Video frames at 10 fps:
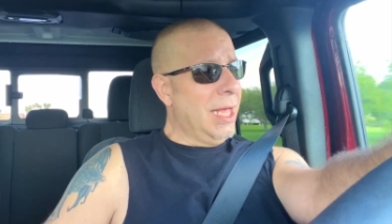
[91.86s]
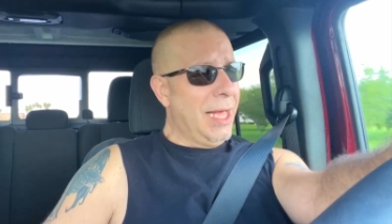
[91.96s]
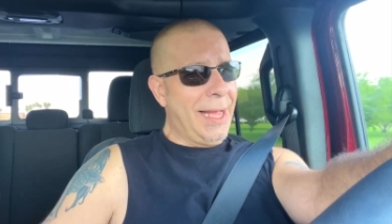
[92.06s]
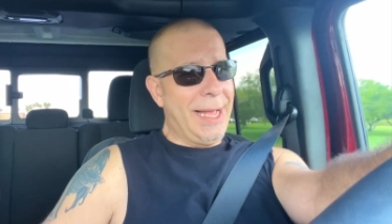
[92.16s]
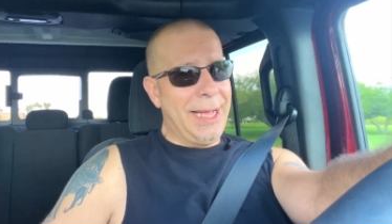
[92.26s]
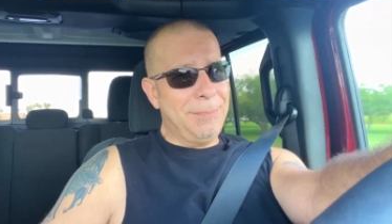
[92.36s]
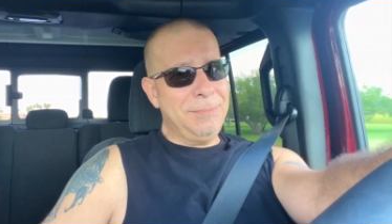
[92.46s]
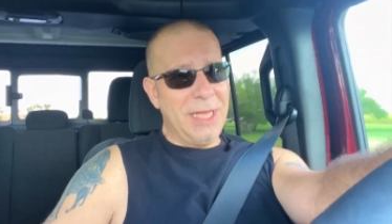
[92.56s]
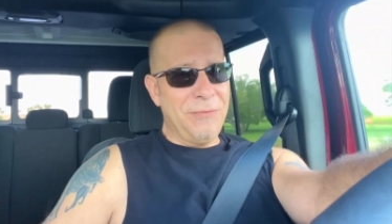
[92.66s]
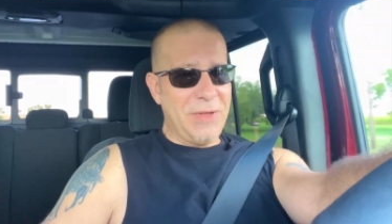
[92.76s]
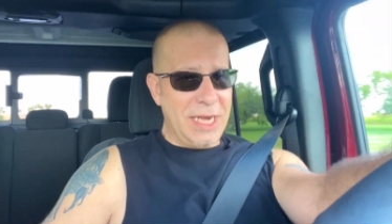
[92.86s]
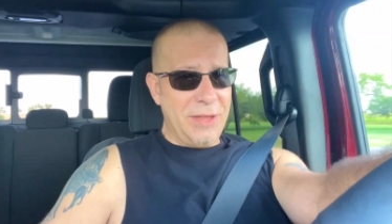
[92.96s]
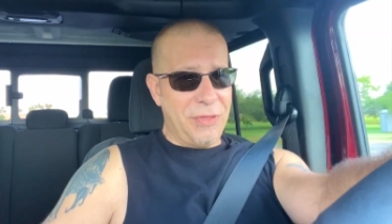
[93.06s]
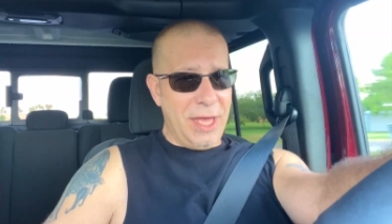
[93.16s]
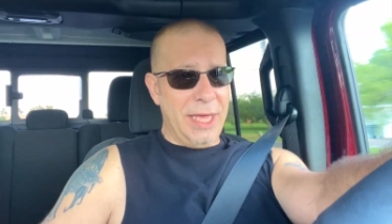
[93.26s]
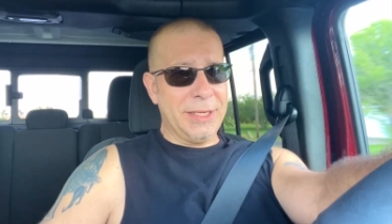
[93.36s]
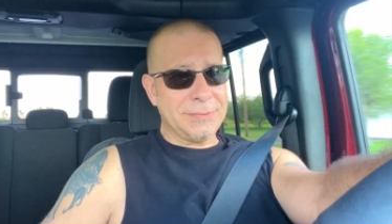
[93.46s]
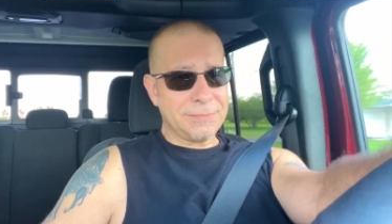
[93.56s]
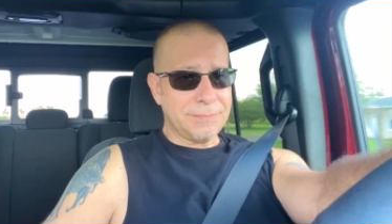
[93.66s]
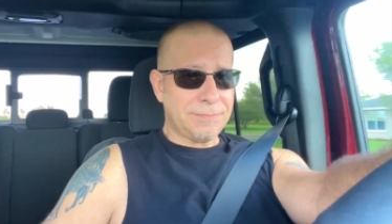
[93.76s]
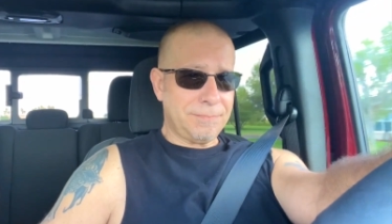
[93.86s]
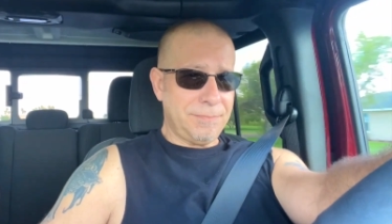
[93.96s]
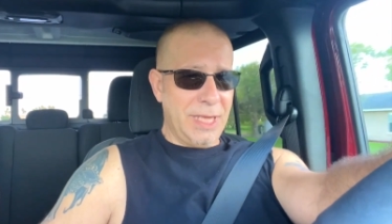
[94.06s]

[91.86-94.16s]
If anything,